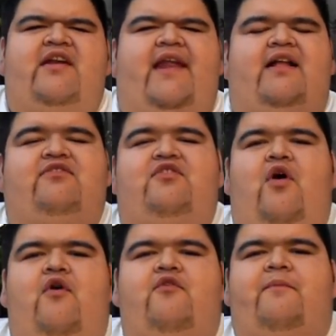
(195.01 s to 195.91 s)
not too
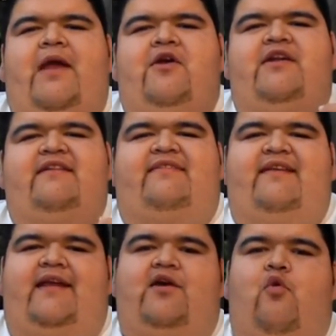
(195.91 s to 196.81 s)
overbearing
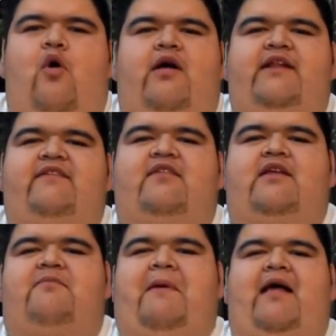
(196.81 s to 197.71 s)
acidic qualities on
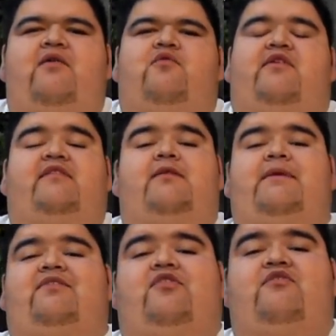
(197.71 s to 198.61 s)
the palate where it's going to
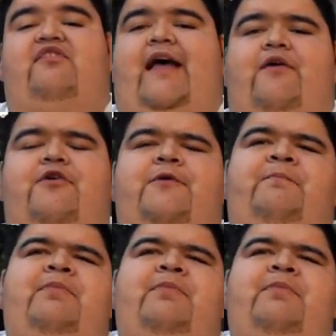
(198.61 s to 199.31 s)
be too sour.